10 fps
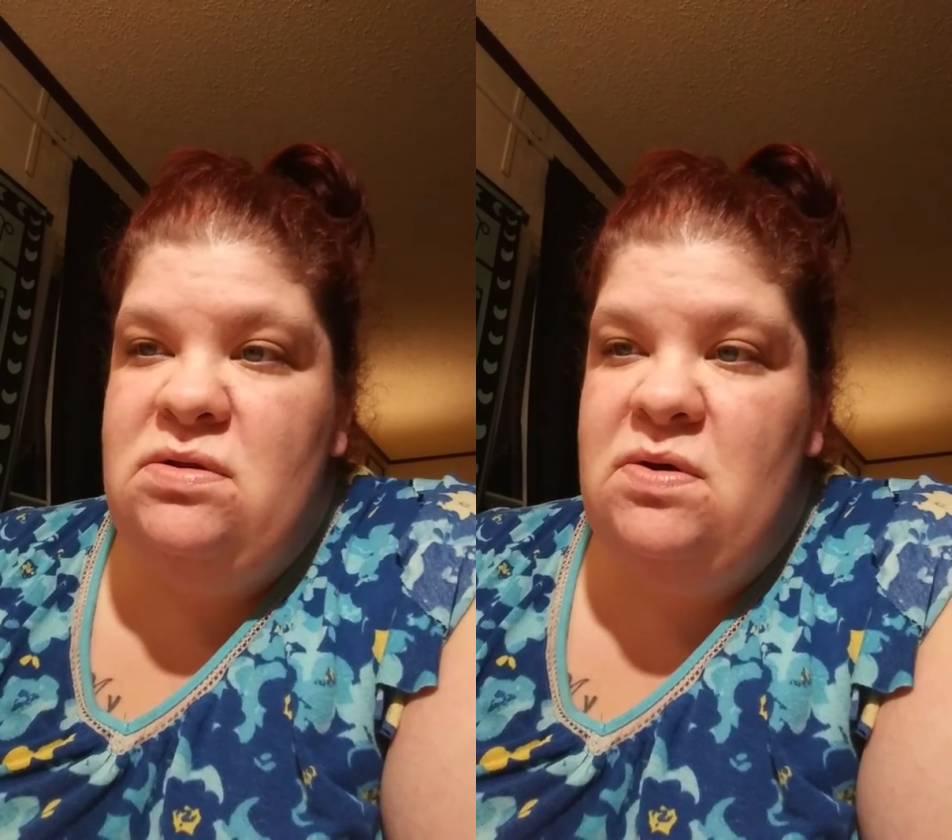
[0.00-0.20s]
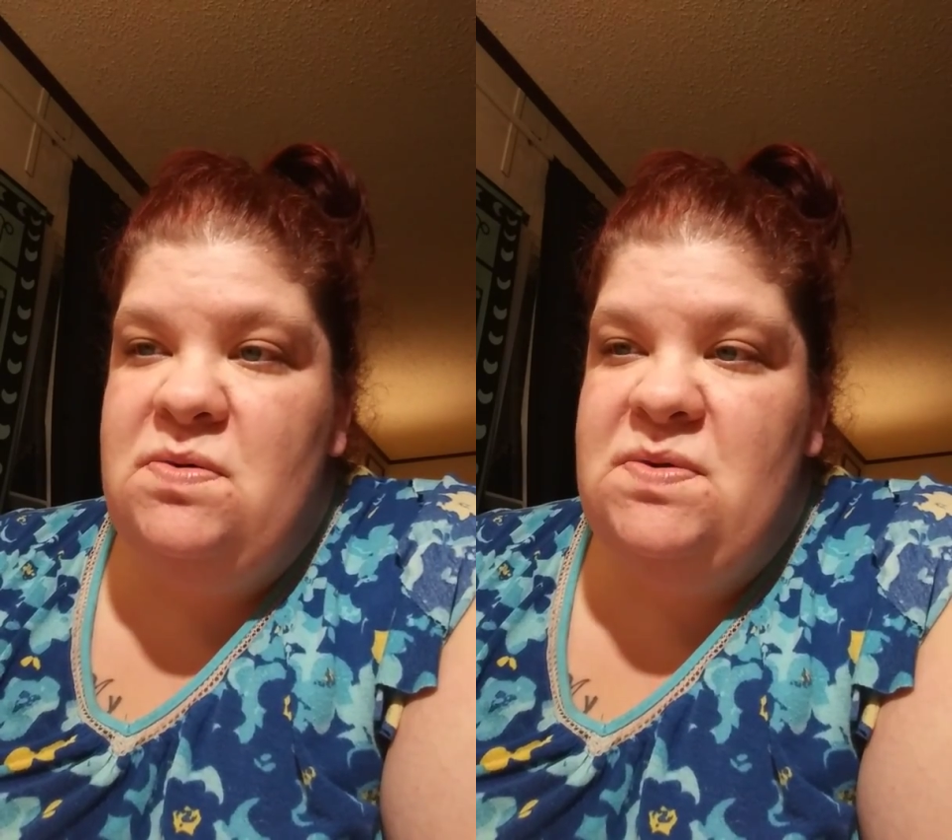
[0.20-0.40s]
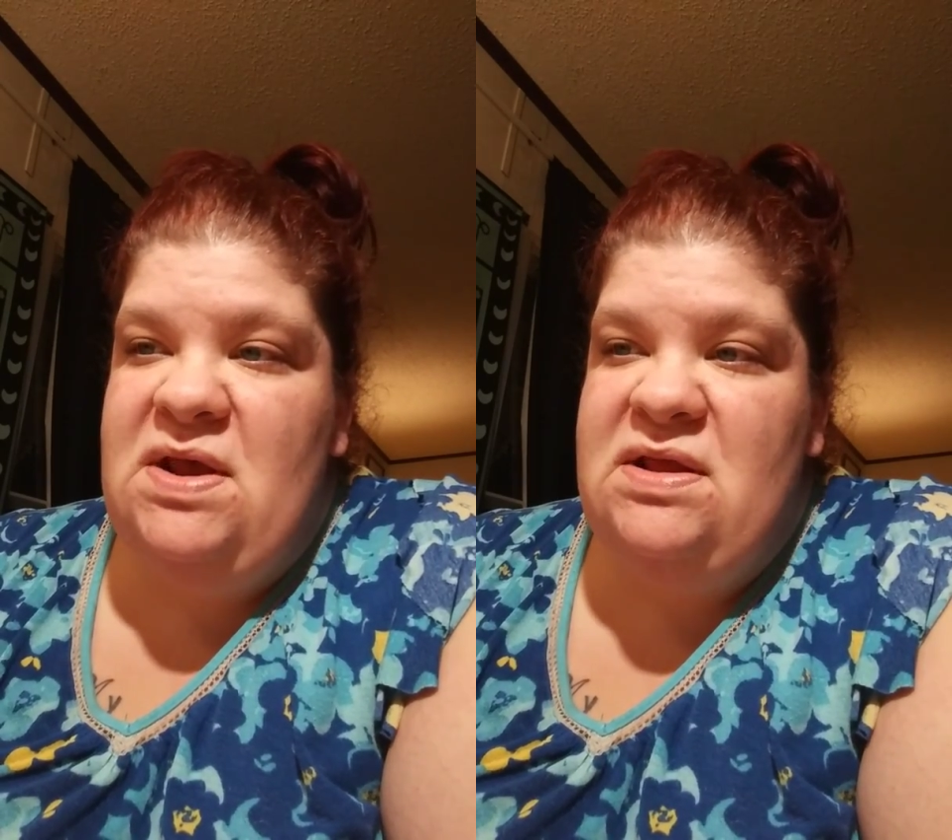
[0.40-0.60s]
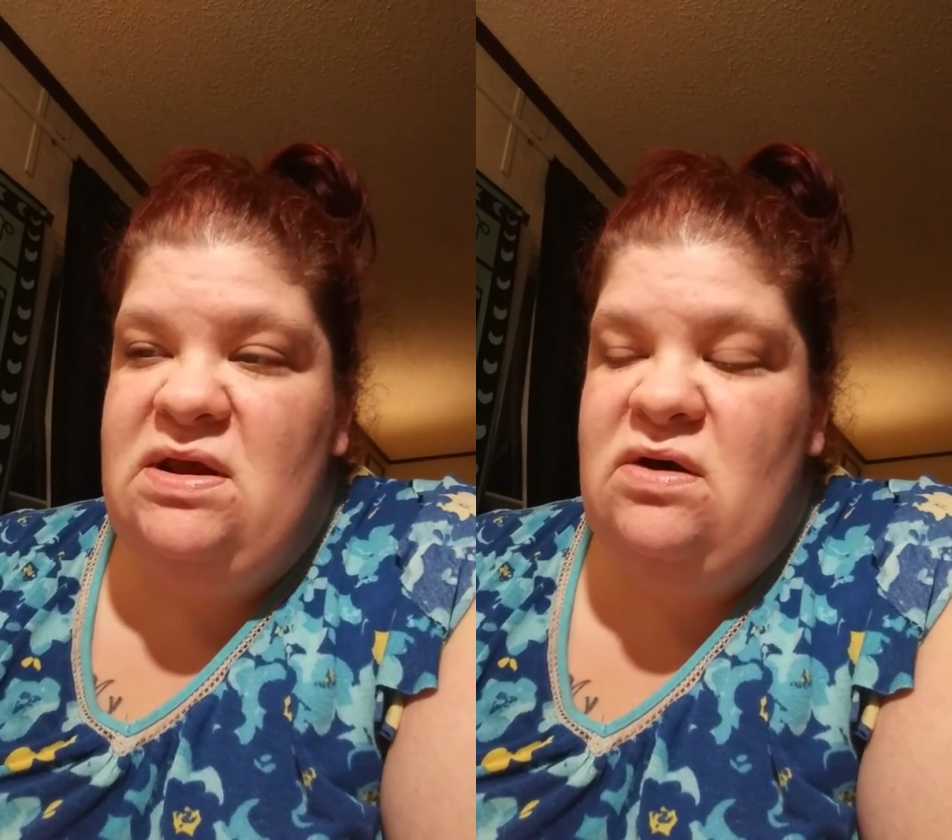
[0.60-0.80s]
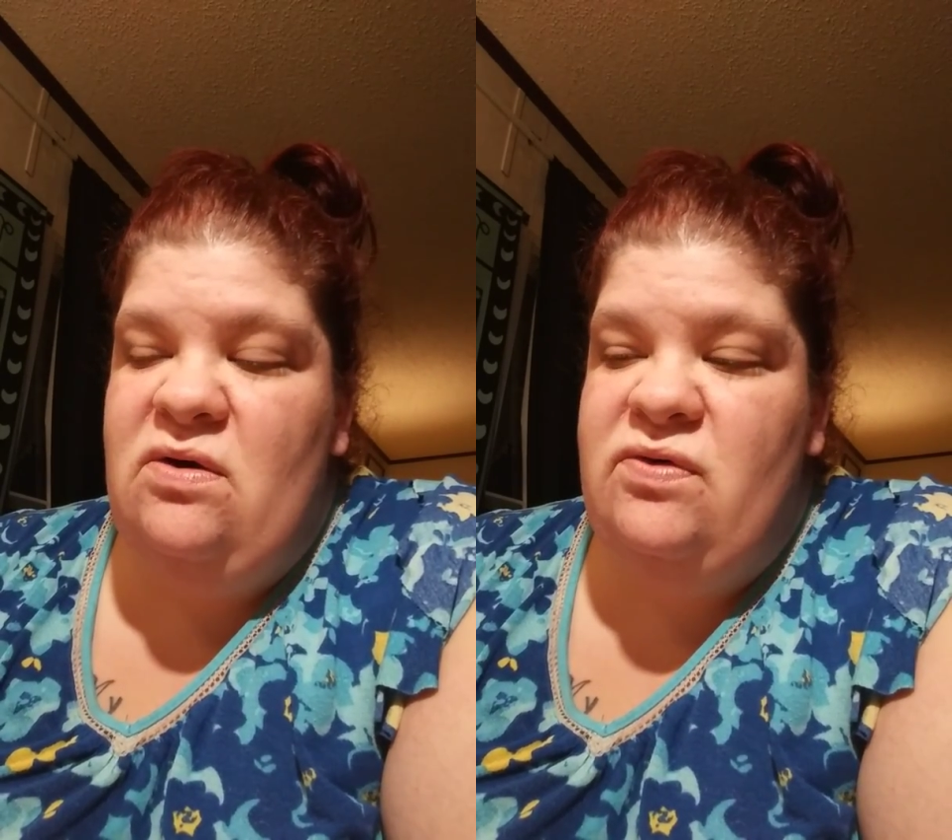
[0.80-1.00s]
Those, I
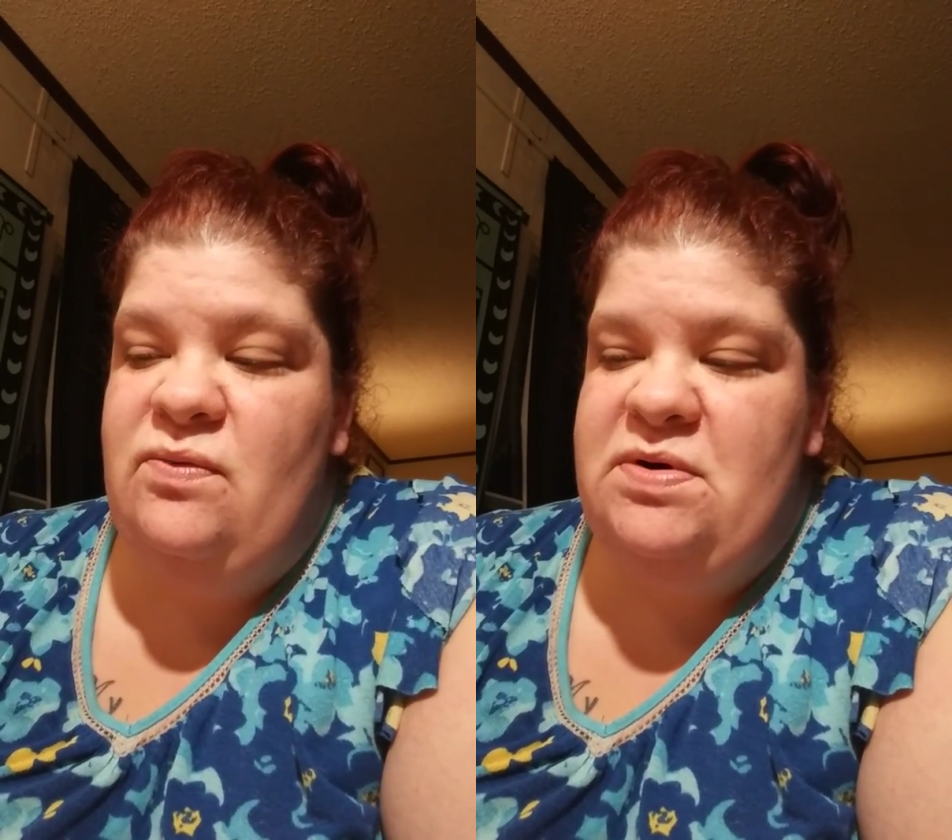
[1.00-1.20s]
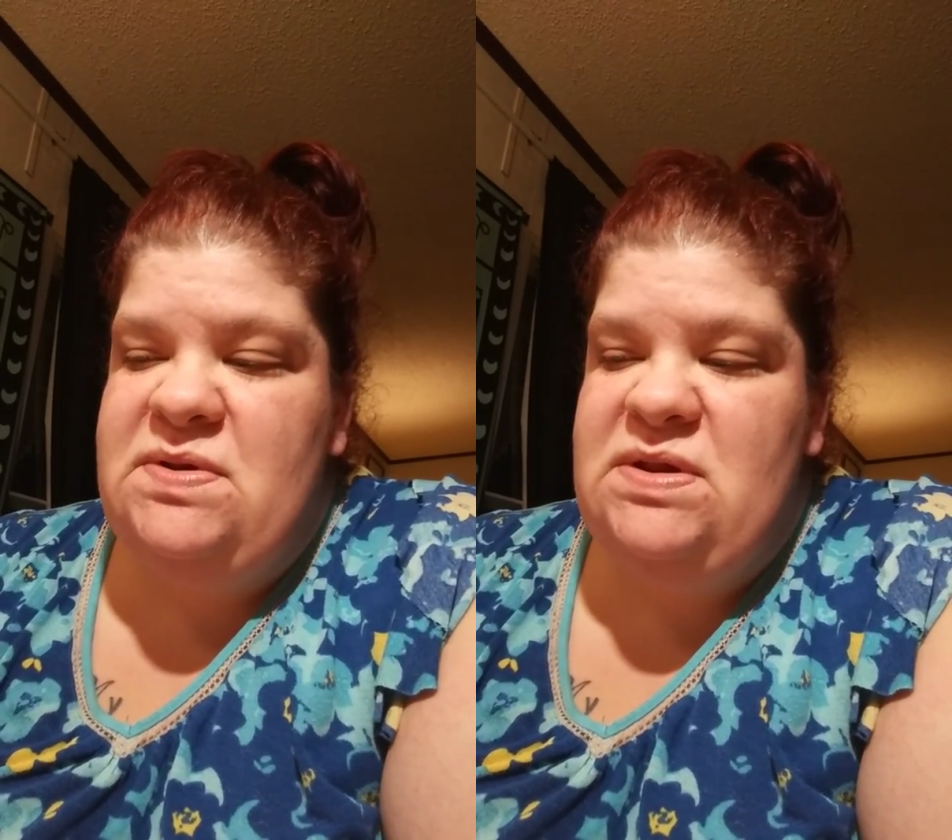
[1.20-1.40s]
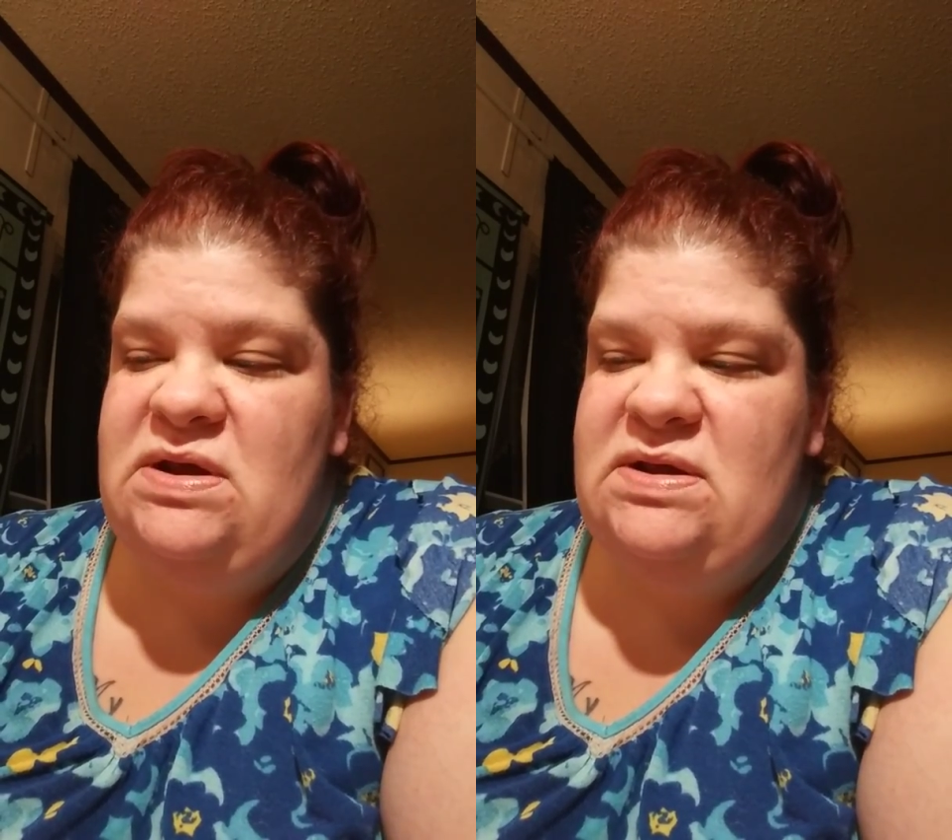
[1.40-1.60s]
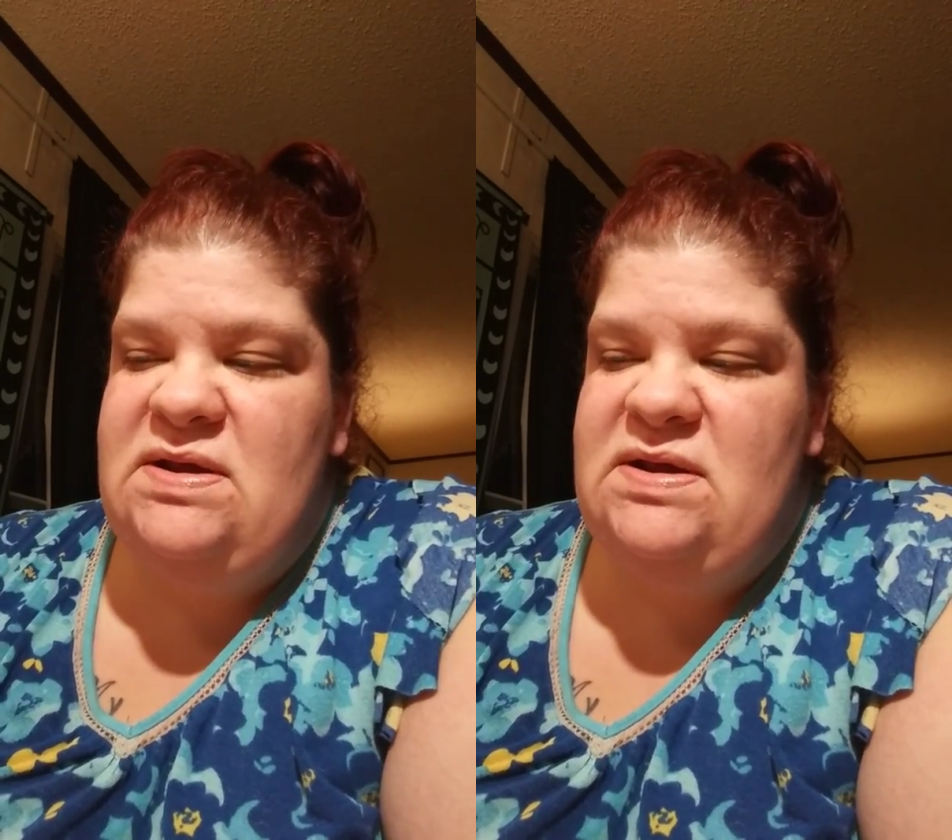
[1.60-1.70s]
think, are the worst things